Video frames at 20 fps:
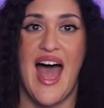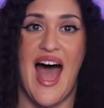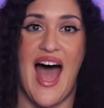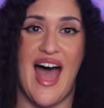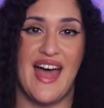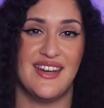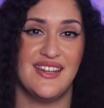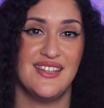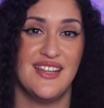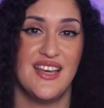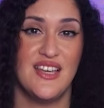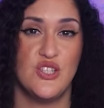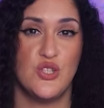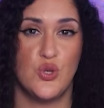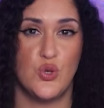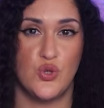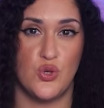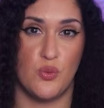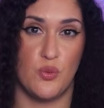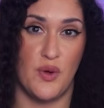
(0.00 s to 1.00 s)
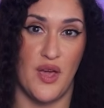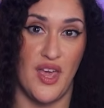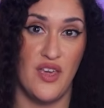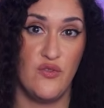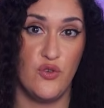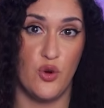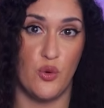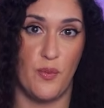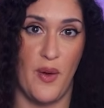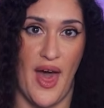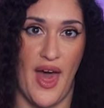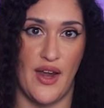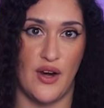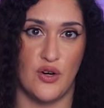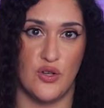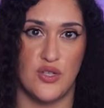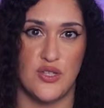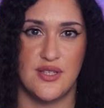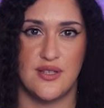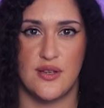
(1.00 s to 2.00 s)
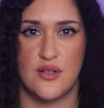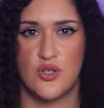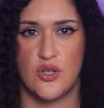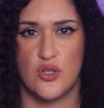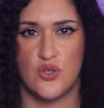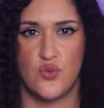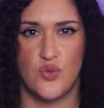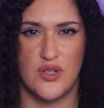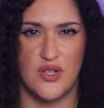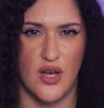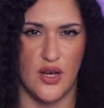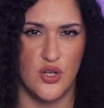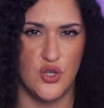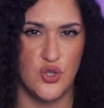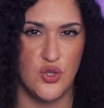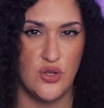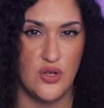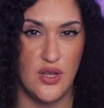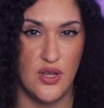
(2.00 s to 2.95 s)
Analyze user behavior patterns such as reduction